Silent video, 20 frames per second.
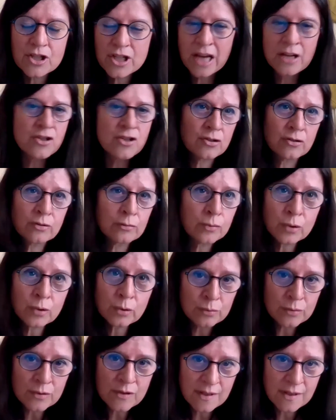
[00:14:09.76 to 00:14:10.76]
change the
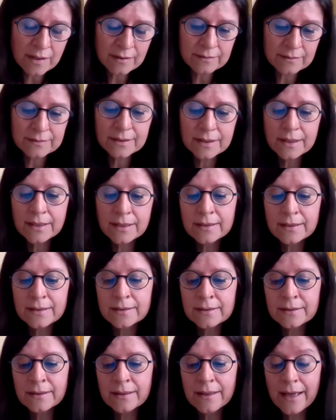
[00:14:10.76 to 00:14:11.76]
rules,
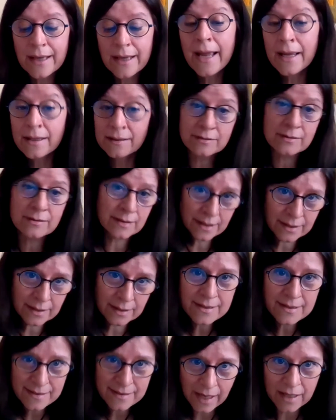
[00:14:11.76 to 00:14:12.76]
and
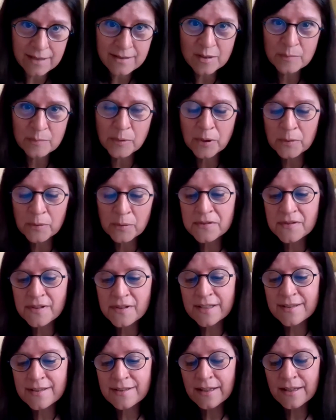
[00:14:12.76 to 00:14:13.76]
in this case, the
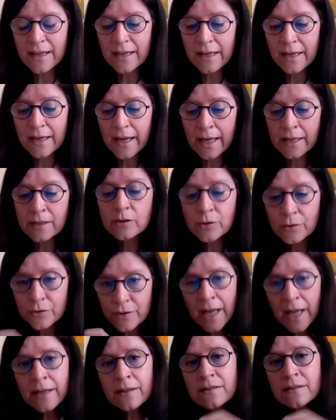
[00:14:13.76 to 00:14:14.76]
purposes, and
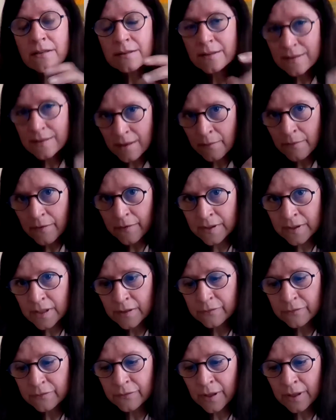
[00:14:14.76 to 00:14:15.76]
create something
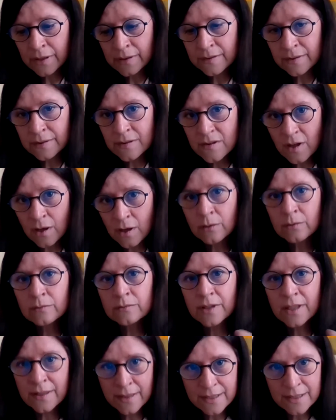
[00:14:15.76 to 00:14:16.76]
different. So
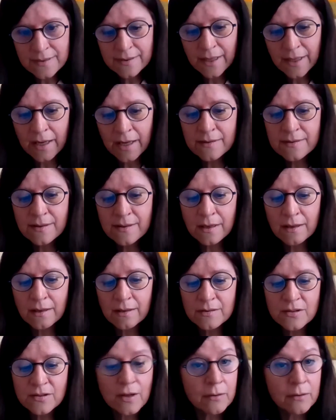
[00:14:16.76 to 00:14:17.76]
in this case,
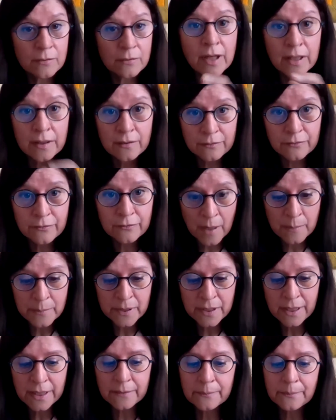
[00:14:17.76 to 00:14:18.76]
a surrogate
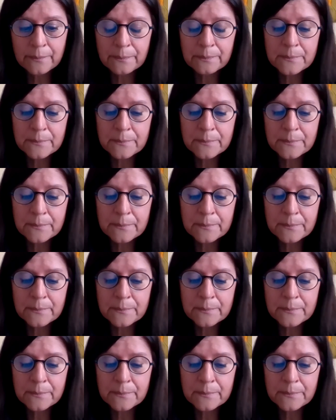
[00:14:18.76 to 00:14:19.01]
family.